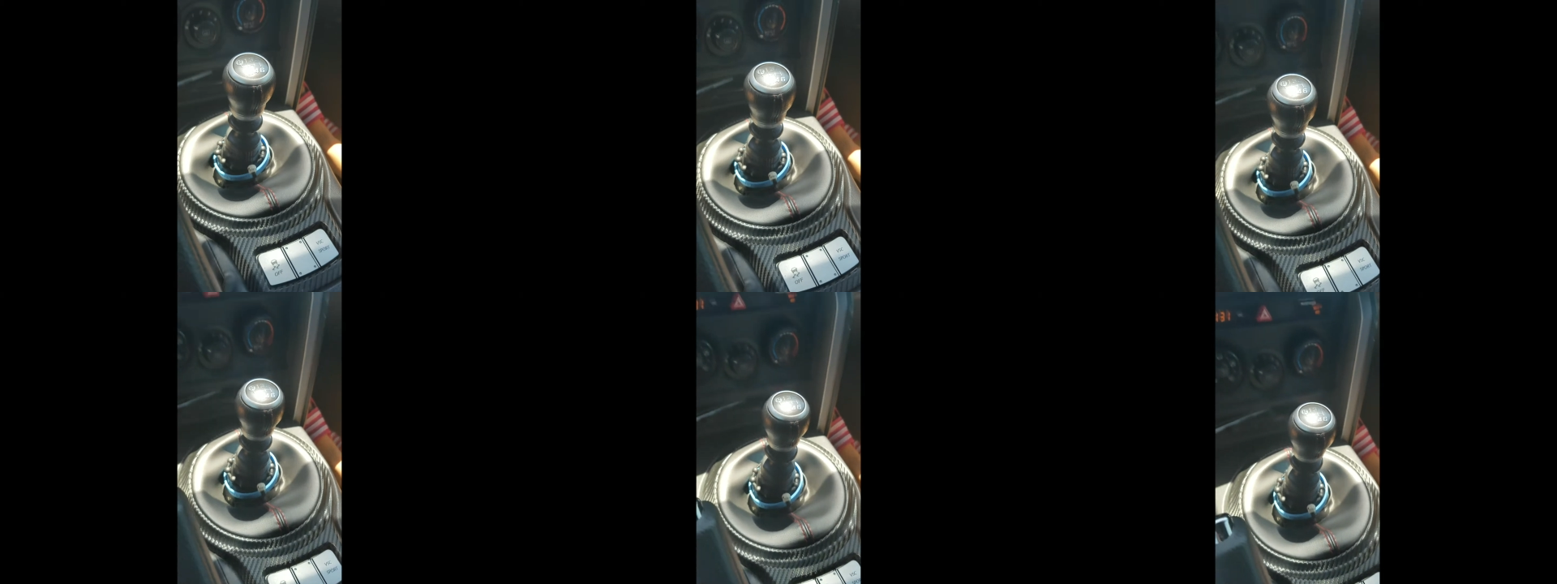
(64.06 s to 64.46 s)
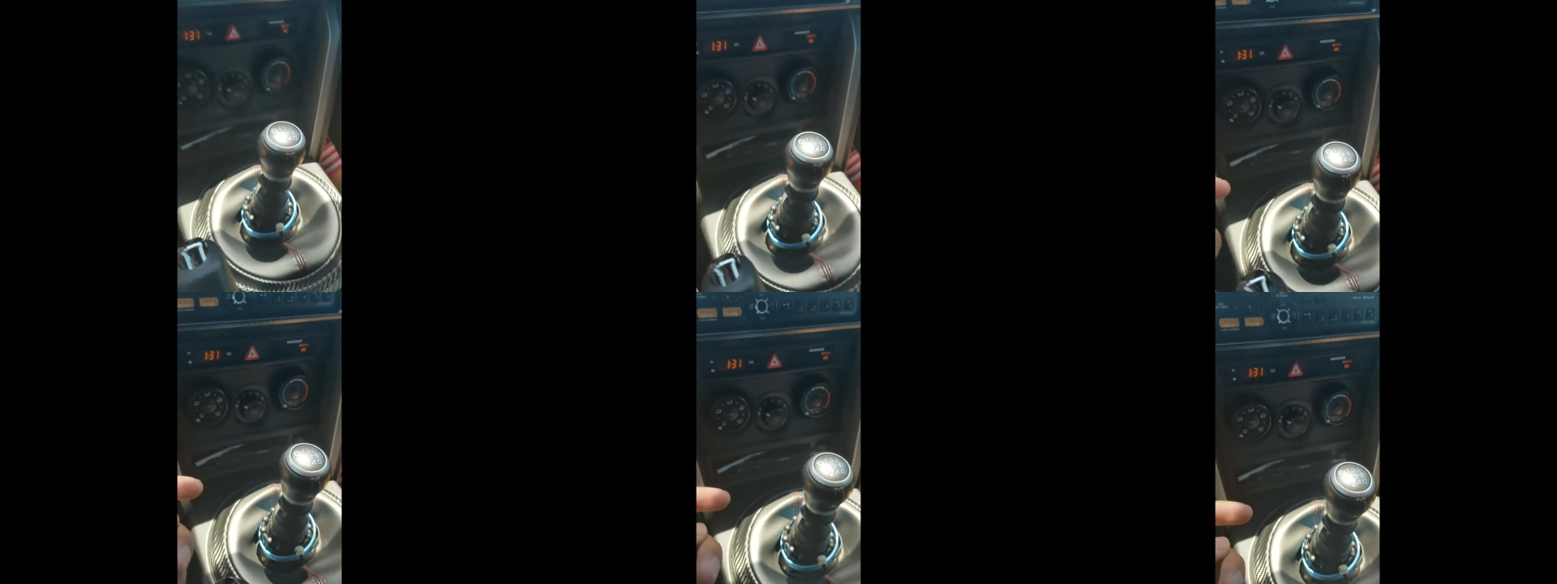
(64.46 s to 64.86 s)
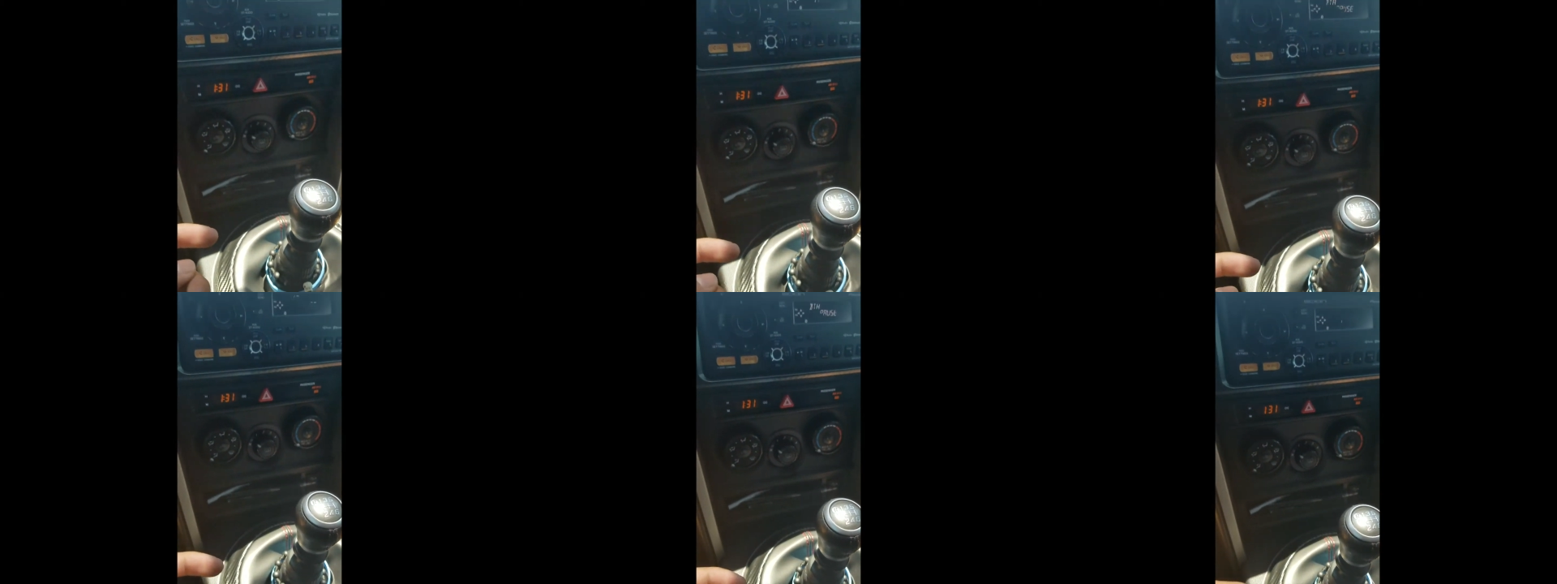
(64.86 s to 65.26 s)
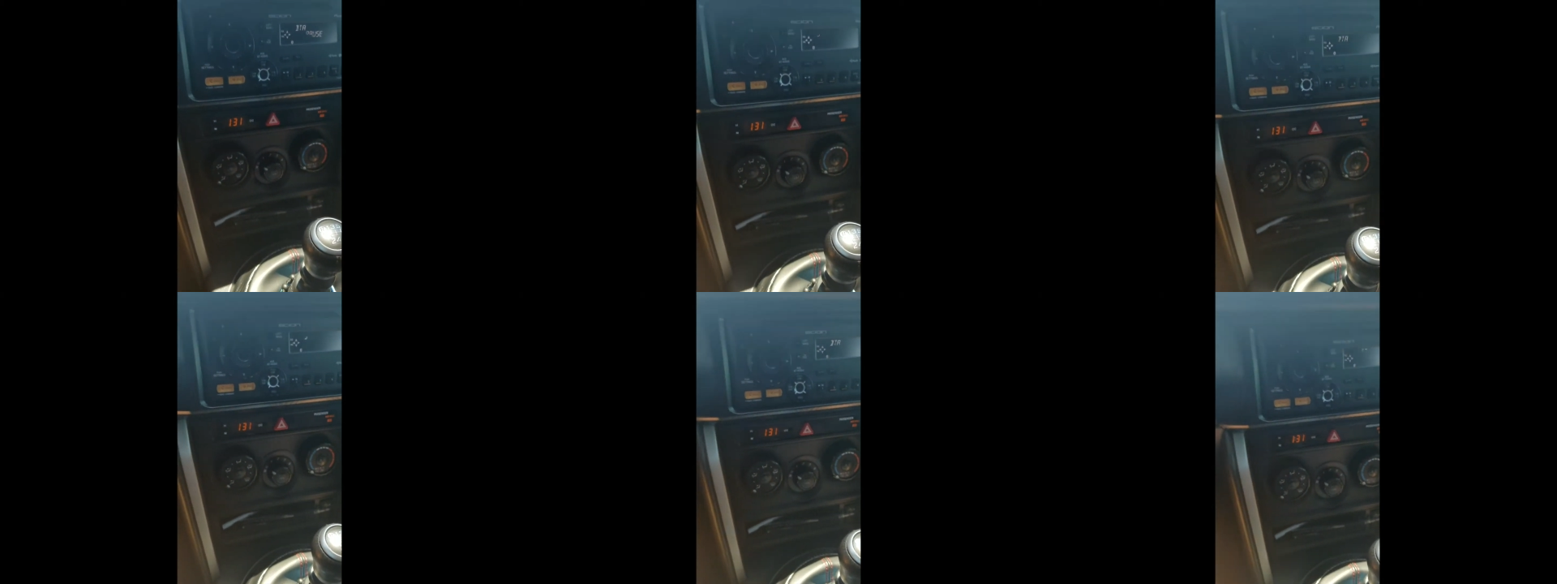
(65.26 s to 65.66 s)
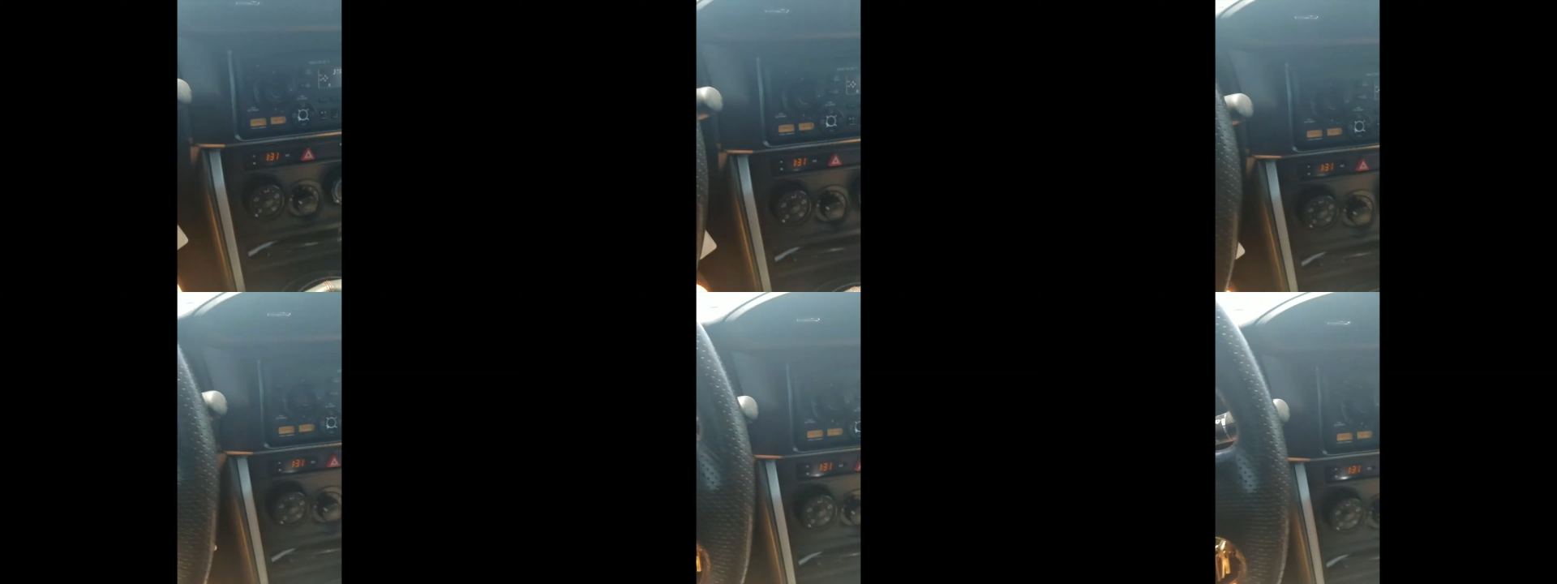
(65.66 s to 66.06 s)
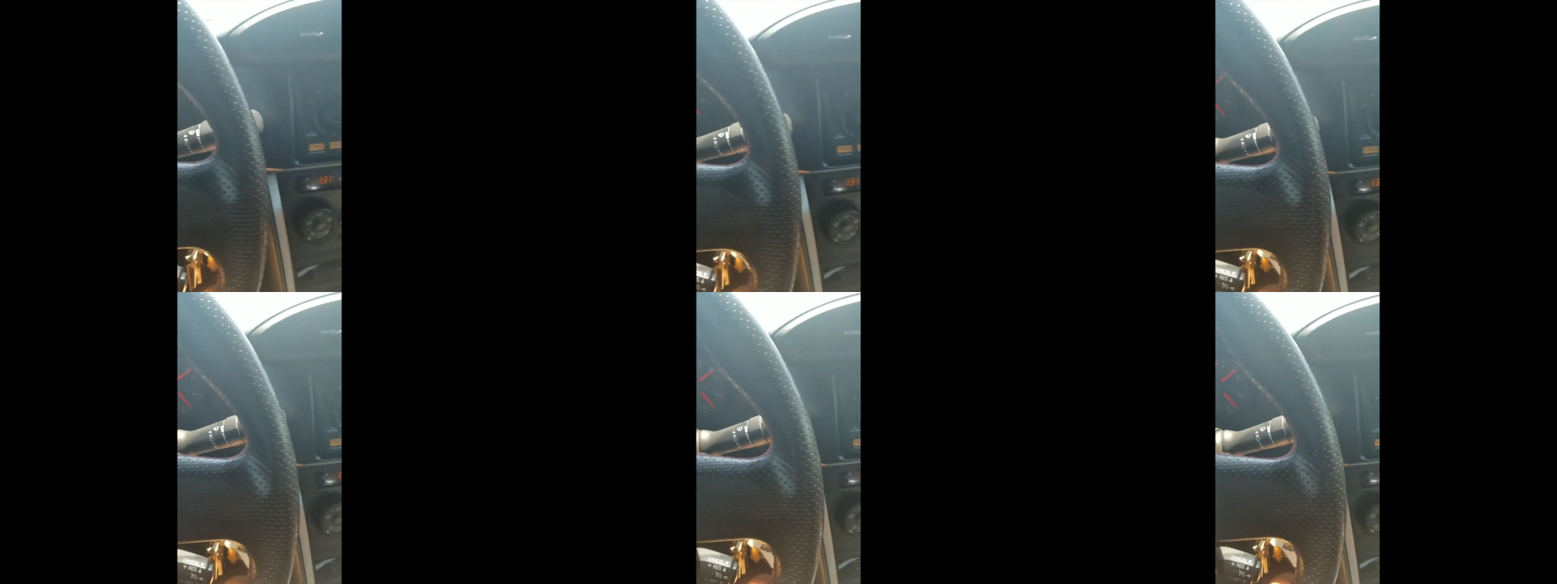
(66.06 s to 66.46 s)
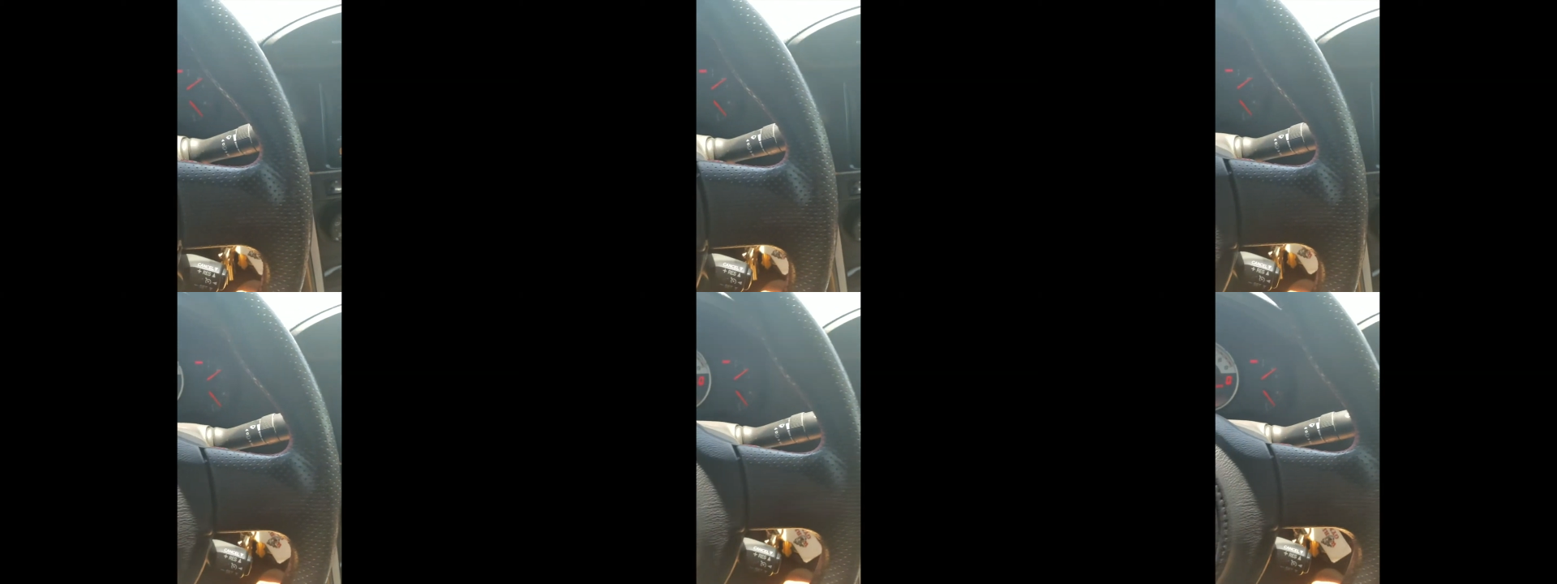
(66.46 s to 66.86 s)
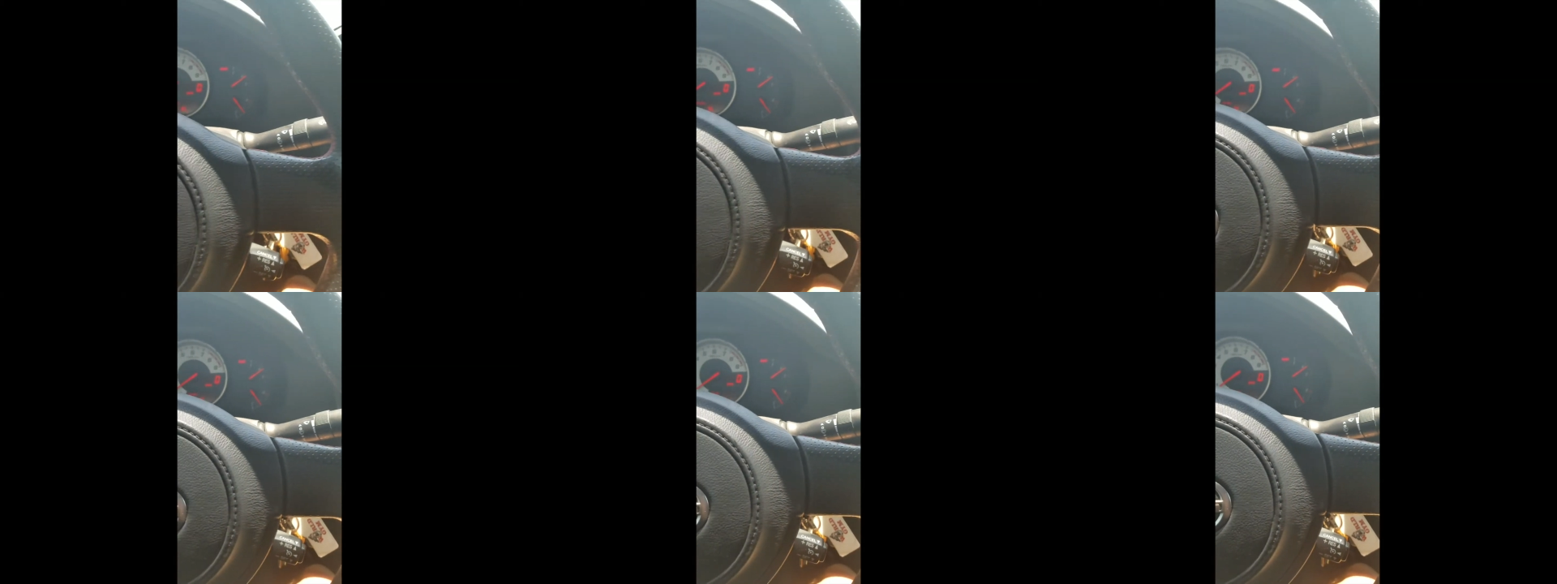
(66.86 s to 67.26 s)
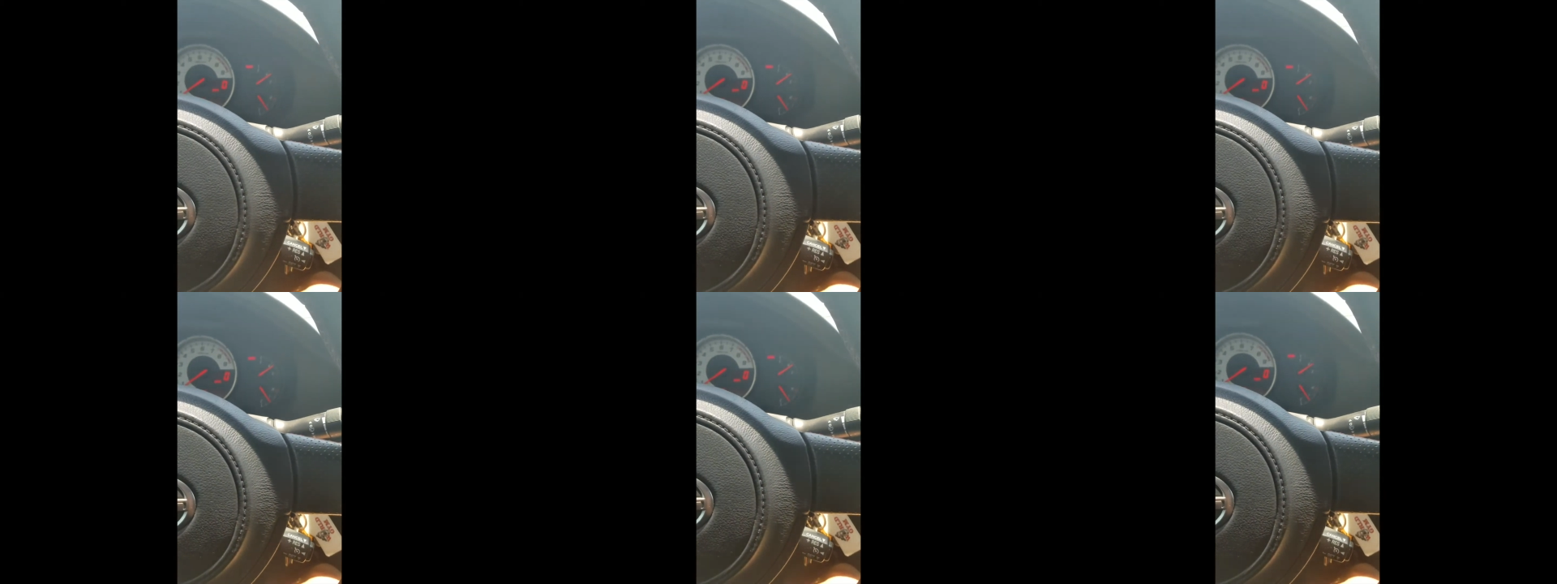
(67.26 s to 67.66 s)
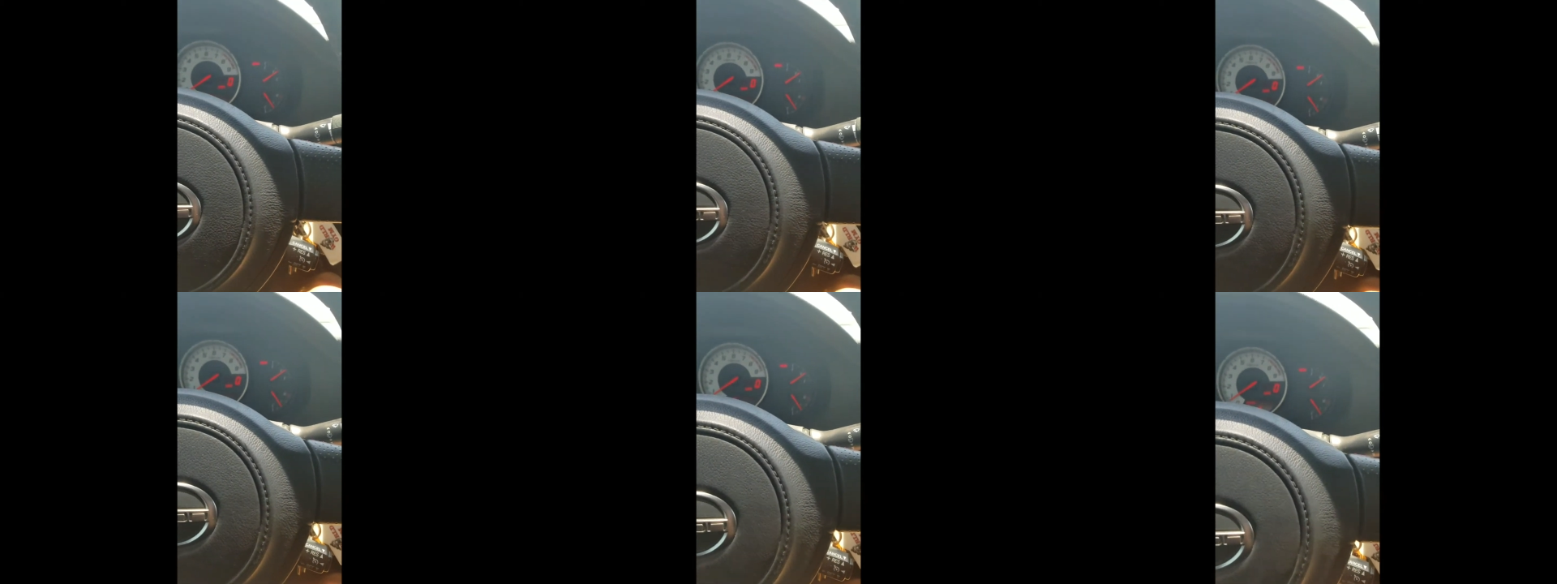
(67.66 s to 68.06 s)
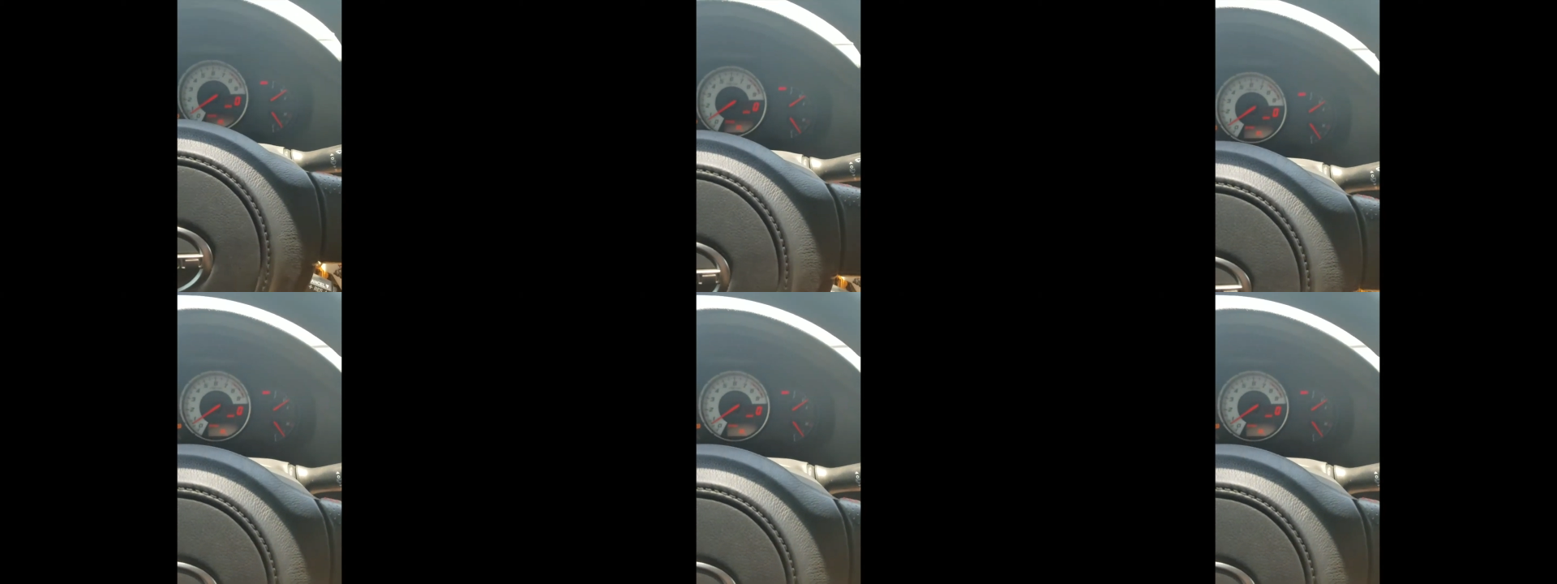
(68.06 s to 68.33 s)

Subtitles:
No face is visible, so there are no lips to read.